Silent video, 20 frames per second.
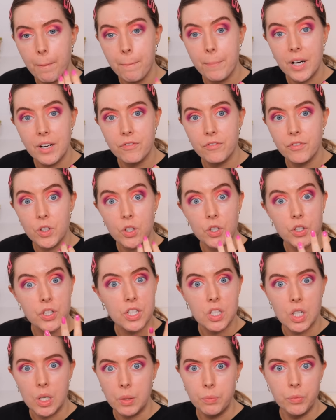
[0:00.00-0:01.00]
But for
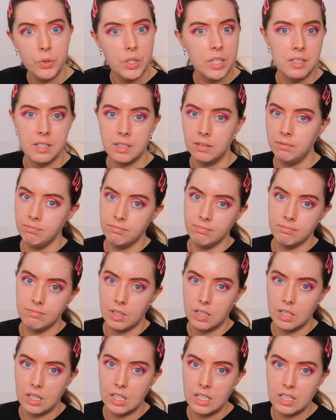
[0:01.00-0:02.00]
some reason,
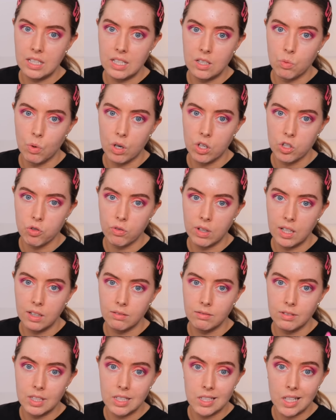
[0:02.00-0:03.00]
this is what
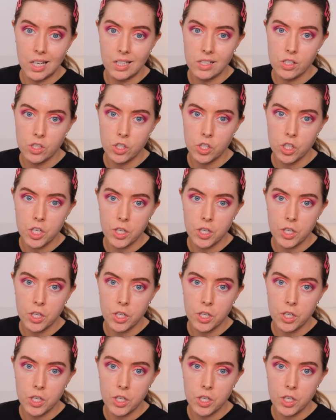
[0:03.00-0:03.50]
Shrien decides to